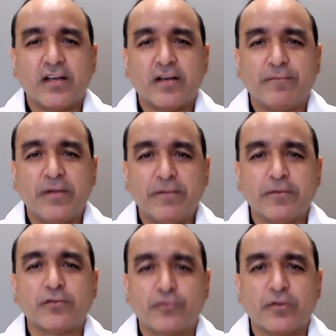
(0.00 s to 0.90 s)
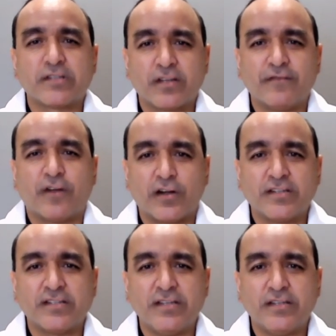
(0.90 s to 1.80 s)
people's risk of heart
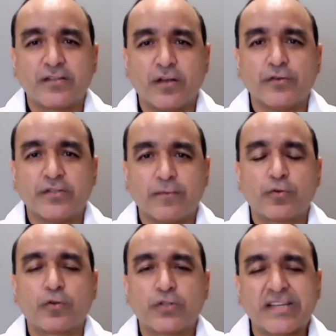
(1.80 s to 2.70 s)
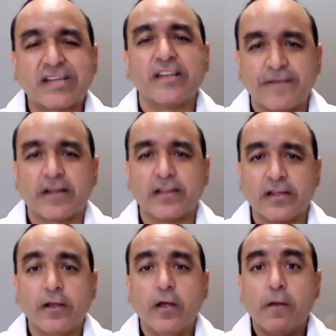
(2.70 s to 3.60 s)
disease goes up significantly.